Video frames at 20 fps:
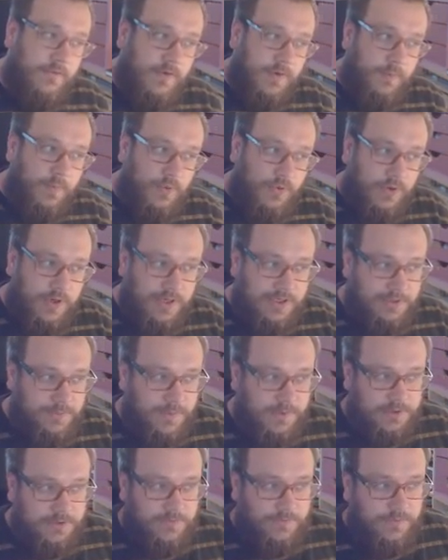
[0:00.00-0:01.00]
an important
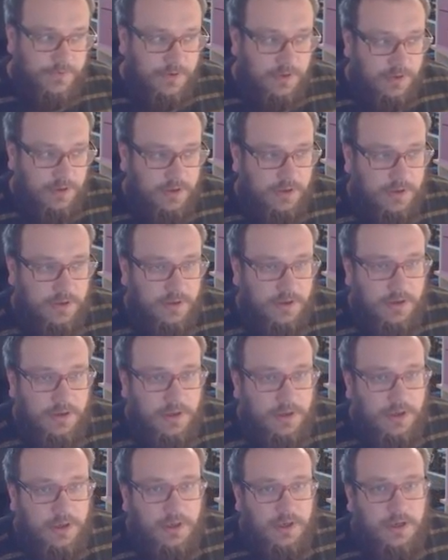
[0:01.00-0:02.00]
aspect of the
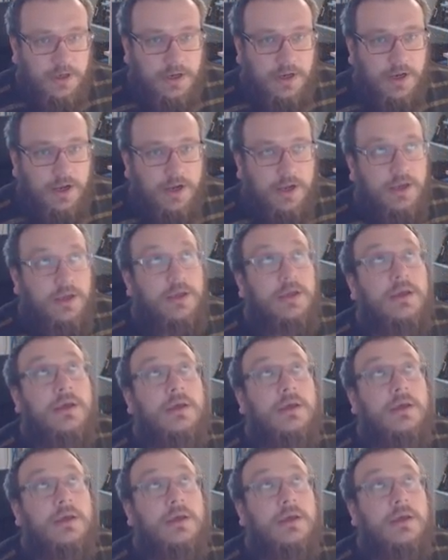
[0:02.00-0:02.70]
like